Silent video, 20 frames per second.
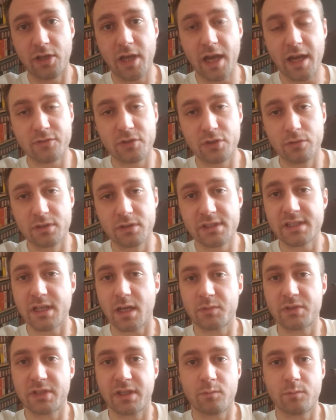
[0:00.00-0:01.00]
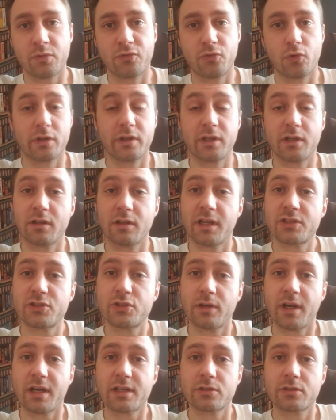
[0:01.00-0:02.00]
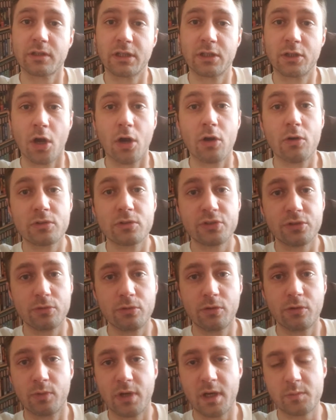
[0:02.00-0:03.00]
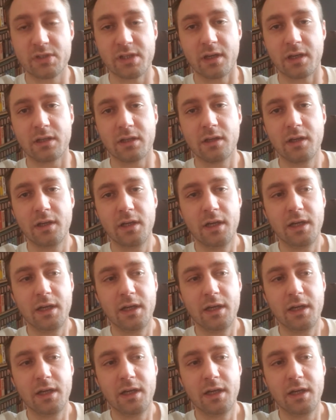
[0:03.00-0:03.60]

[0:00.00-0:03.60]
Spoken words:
You have to accept it before they'll let you actually go to the website.